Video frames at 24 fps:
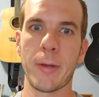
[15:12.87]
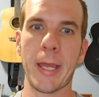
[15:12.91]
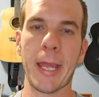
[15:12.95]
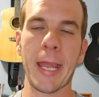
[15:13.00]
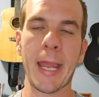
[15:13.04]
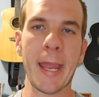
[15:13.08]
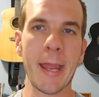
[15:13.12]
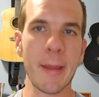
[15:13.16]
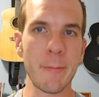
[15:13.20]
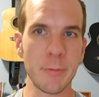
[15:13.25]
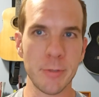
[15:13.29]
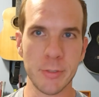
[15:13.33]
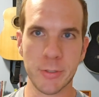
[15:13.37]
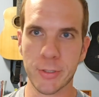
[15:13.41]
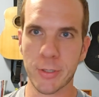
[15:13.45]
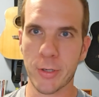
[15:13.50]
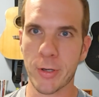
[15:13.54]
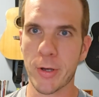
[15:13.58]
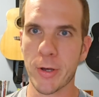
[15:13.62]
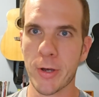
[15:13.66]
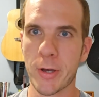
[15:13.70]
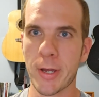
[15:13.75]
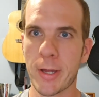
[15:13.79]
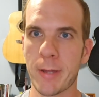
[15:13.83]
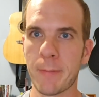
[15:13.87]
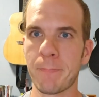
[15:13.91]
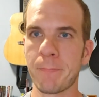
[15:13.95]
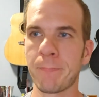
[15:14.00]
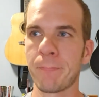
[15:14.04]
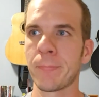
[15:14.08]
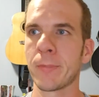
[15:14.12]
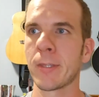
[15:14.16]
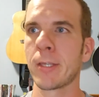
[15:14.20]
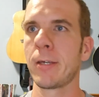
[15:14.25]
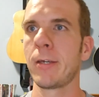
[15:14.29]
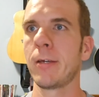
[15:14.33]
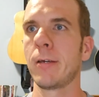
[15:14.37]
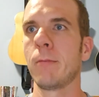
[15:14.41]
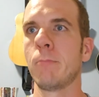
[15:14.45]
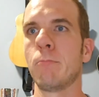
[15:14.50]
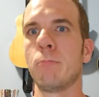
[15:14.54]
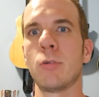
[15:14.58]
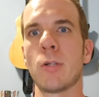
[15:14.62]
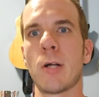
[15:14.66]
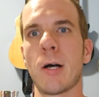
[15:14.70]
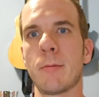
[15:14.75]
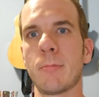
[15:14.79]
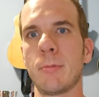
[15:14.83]
Amazon,
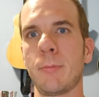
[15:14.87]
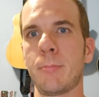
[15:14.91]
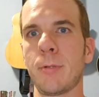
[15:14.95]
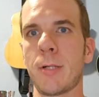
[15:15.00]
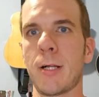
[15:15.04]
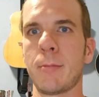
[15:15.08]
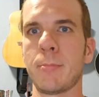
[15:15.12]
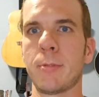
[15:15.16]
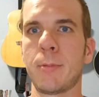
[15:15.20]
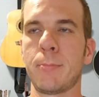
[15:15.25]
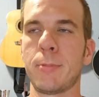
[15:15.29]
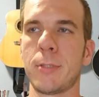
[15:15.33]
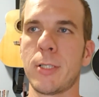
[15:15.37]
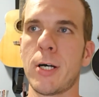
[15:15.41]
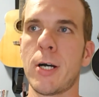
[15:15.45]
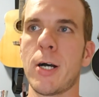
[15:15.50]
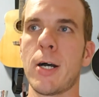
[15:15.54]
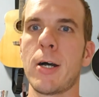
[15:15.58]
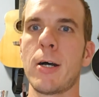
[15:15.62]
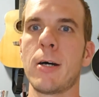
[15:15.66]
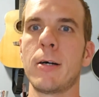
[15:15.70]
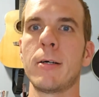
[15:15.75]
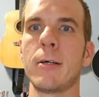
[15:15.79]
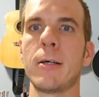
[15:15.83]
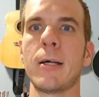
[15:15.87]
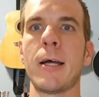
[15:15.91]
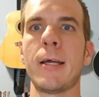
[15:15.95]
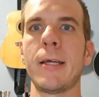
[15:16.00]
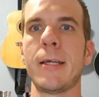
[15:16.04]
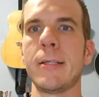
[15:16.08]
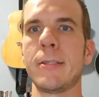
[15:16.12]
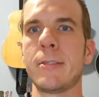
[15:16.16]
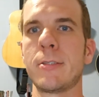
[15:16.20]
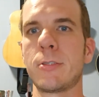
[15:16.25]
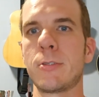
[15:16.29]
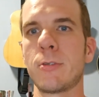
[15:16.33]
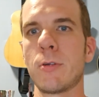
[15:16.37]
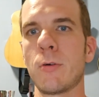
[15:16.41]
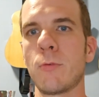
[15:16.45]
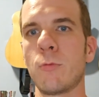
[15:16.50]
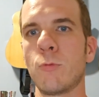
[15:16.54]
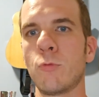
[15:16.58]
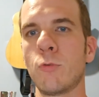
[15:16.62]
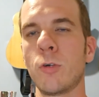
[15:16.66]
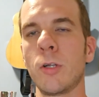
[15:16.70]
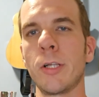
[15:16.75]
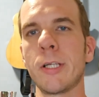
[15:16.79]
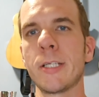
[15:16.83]
blah, blah, blah, blah, blah. It's
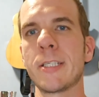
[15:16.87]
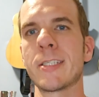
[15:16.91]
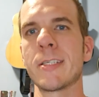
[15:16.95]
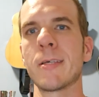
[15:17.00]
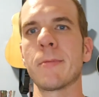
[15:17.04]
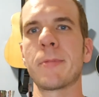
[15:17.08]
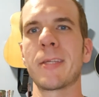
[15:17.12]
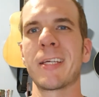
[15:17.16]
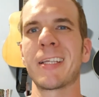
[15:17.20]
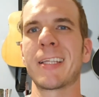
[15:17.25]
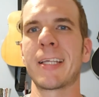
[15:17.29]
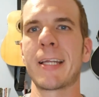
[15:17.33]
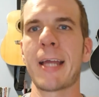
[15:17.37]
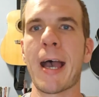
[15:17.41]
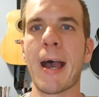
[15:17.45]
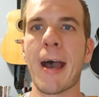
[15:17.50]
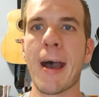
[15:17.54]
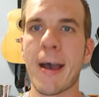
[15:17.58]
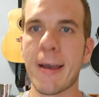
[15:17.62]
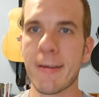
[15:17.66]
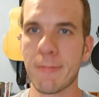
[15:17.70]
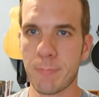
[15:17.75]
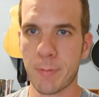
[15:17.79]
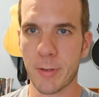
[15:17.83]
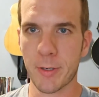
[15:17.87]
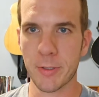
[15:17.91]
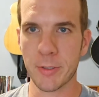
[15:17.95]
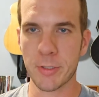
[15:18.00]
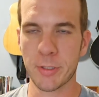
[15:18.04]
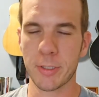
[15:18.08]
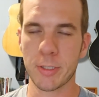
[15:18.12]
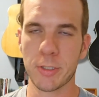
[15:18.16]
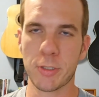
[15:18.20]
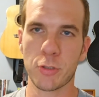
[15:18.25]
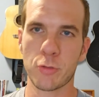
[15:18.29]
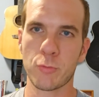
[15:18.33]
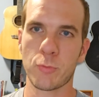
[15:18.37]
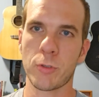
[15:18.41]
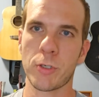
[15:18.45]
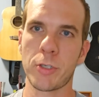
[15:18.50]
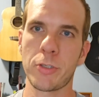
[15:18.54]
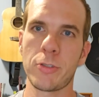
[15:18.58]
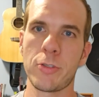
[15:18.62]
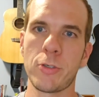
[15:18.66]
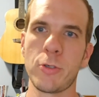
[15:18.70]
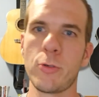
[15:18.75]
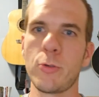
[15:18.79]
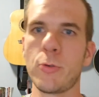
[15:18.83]
really something that I personally just want
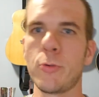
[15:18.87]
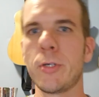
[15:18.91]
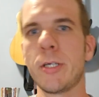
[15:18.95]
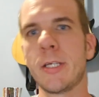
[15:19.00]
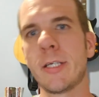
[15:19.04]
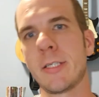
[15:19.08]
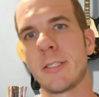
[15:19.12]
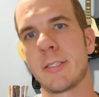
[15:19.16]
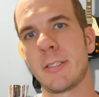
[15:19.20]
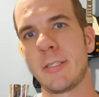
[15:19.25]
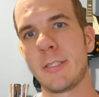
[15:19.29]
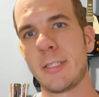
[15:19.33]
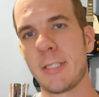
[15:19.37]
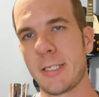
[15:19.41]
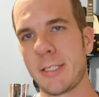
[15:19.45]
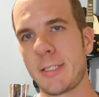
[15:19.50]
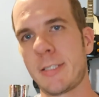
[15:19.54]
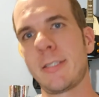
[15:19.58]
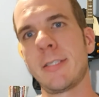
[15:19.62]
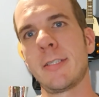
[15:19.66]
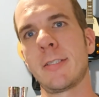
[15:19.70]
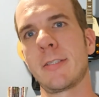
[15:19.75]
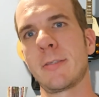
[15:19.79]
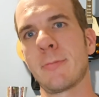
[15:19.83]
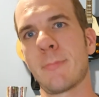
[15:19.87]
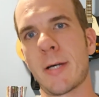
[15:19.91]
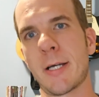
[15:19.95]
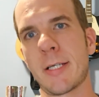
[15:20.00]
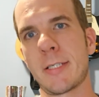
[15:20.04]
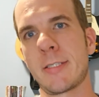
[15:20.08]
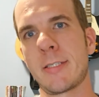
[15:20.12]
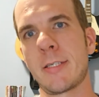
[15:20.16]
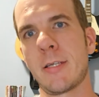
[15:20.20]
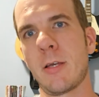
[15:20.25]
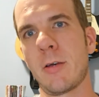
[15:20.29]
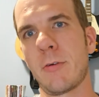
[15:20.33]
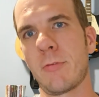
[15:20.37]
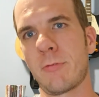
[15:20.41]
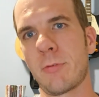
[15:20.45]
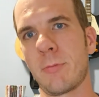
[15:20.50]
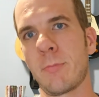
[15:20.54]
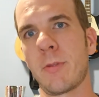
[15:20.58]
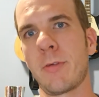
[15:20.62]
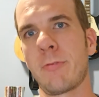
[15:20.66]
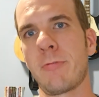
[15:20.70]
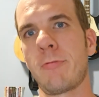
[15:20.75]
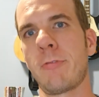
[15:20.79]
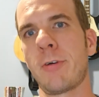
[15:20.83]
to do, is distance myself from
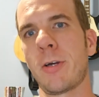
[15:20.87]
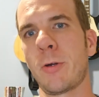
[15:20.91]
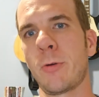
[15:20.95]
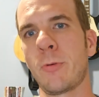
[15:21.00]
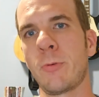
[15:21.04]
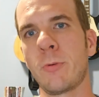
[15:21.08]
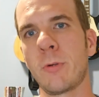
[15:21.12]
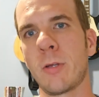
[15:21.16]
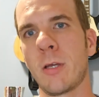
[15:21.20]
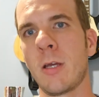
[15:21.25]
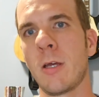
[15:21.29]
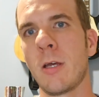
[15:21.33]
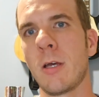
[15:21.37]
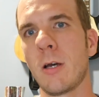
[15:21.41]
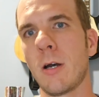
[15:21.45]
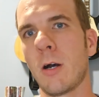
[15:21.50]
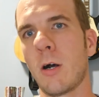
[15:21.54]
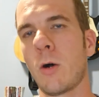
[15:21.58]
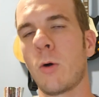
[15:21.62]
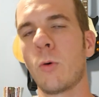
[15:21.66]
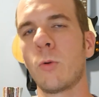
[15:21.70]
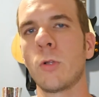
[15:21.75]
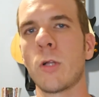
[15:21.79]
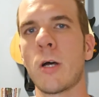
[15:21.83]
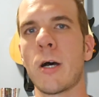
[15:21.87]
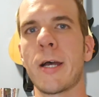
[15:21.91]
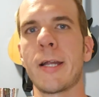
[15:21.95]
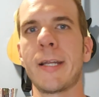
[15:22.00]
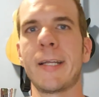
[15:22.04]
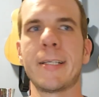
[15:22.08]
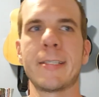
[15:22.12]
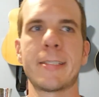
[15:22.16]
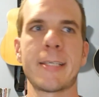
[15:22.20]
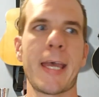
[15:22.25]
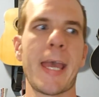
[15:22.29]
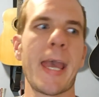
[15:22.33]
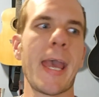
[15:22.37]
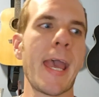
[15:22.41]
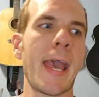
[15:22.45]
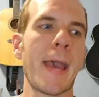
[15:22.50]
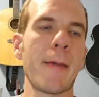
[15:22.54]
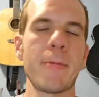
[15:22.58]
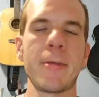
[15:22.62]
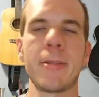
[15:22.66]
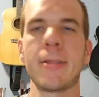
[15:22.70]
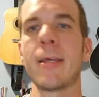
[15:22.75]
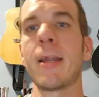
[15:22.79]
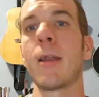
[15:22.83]
the phone a whole lot. And it's a
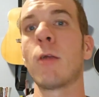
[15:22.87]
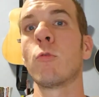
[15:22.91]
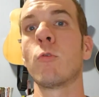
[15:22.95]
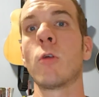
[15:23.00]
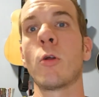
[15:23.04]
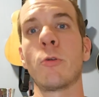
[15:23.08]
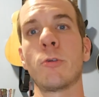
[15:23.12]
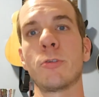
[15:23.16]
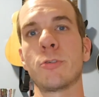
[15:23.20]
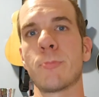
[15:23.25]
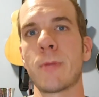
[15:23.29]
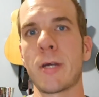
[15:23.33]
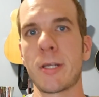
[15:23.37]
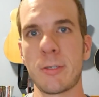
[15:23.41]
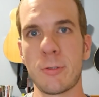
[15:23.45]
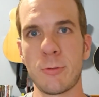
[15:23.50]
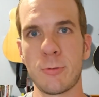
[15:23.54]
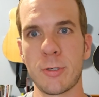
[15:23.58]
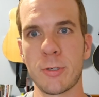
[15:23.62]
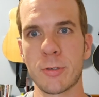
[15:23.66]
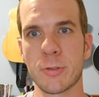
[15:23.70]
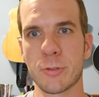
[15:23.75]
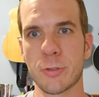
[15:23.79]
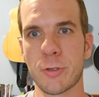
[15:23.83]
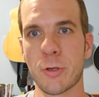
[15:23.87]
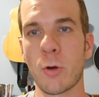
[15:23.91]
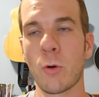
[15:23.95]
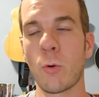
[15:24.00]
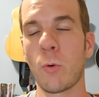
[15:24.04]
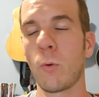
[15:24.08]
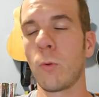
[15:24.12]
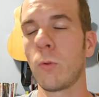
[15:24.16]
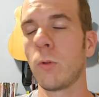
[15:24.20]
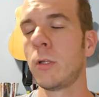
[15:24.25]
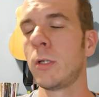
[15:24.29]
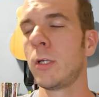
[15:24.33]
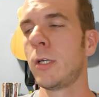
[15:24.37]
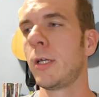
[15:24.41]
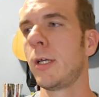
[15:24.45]
habit that I wrote as my New Year's goal.